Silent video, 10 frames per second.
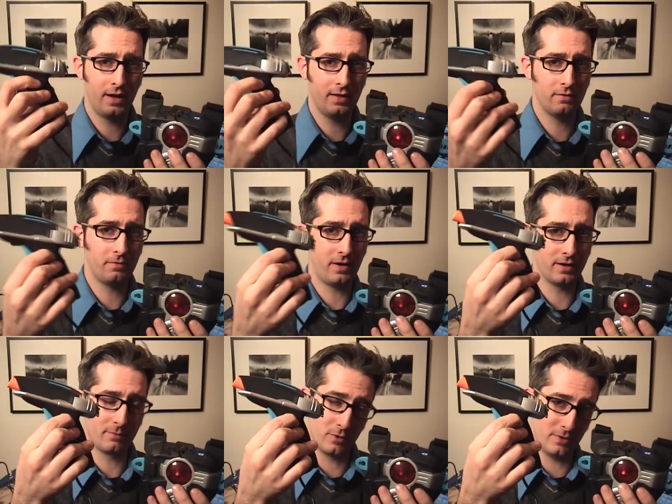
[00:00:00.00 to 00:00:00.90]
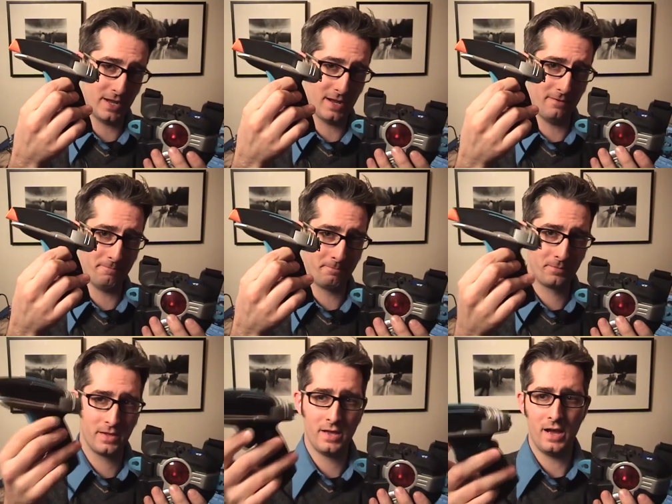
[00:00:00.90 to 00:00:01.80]
and the volume go down.
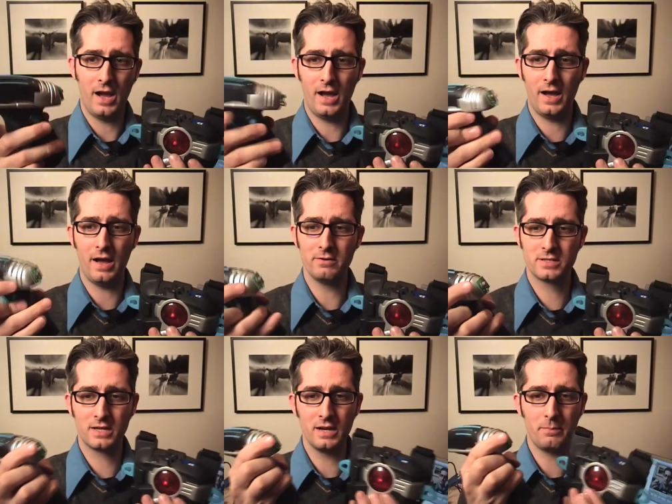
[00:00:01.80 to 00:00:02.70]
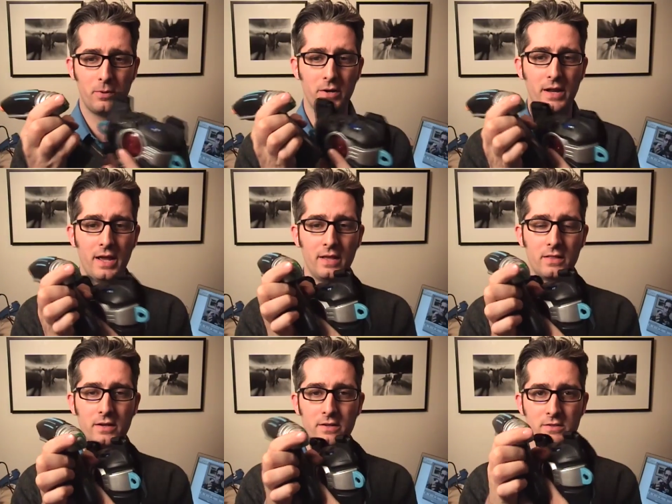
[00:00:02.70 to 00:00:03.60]
Uh, I was going to put a
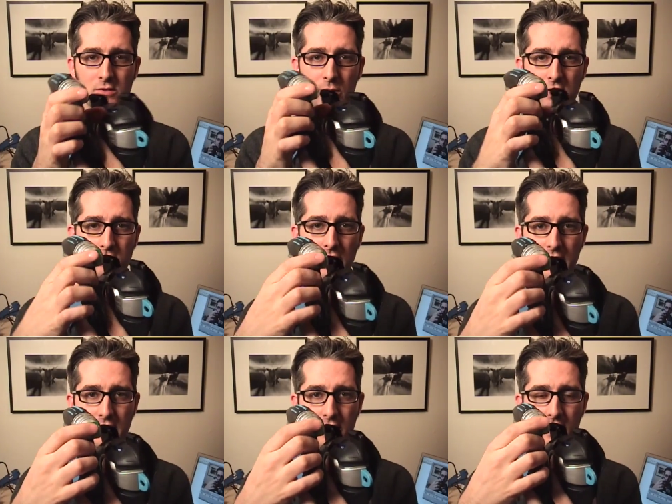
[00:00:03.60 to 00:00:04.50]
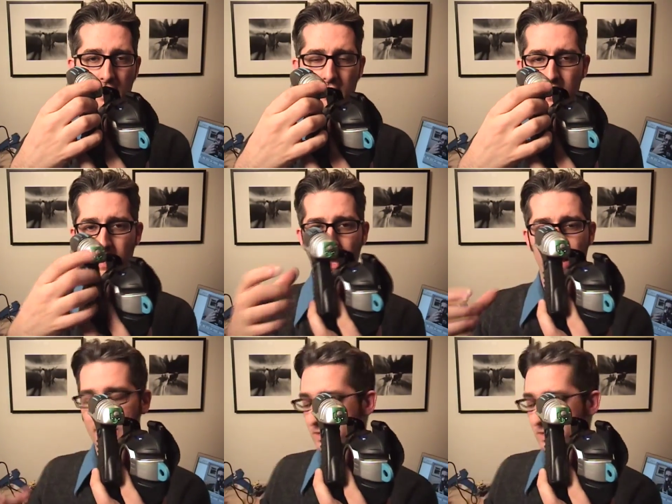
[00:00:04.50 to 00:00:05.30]
little switch right here. I